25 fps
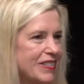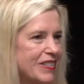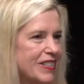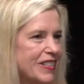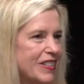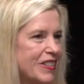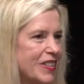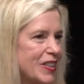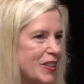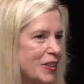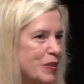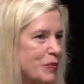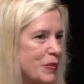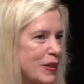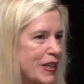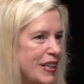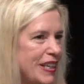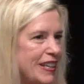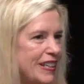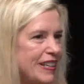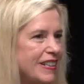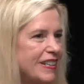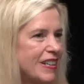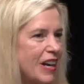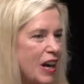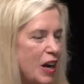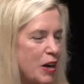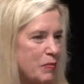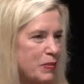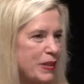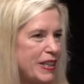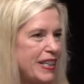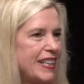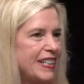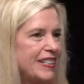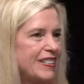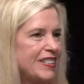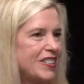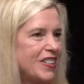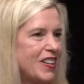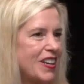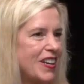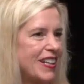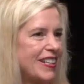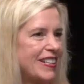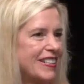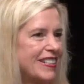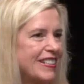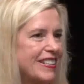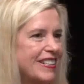are going to be copied in
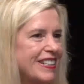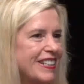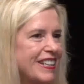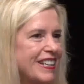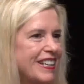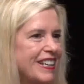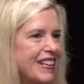China?